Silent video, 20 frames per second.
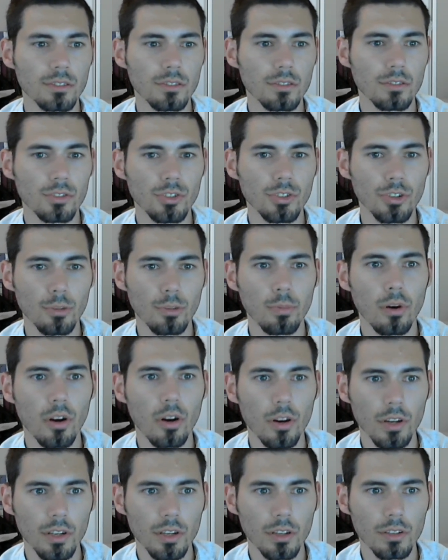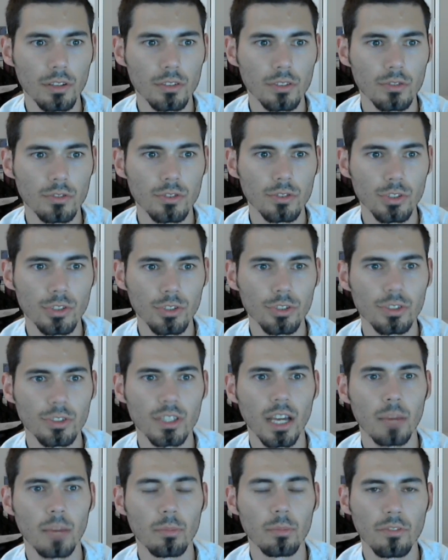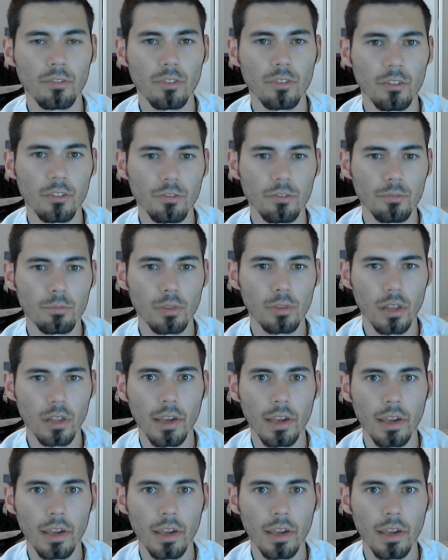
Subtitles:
your party to your type of play.